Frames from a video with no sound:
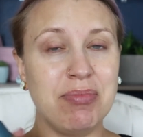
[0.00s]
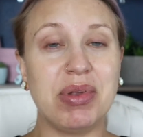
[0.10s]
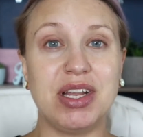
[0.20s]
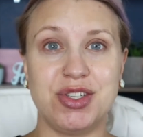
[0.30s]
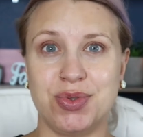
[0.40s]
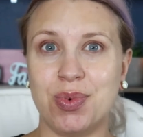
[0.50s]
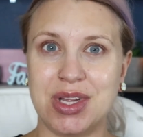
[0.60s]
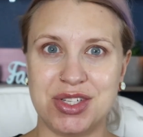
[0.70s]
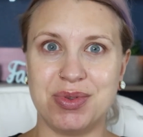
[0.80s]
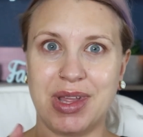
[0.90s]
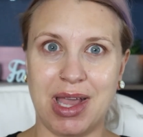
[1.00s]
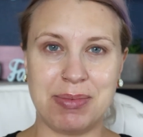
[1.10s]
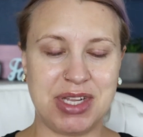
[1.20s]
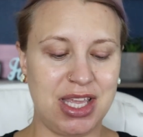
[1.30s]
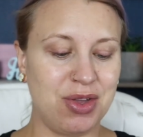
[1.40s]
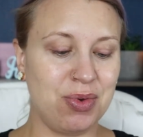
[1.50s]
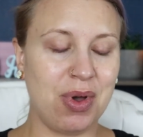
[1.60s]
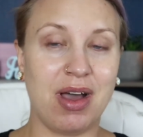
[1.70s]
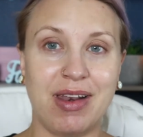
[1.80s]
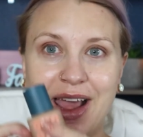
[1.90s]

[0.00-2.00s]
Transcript: but I do want to like update you on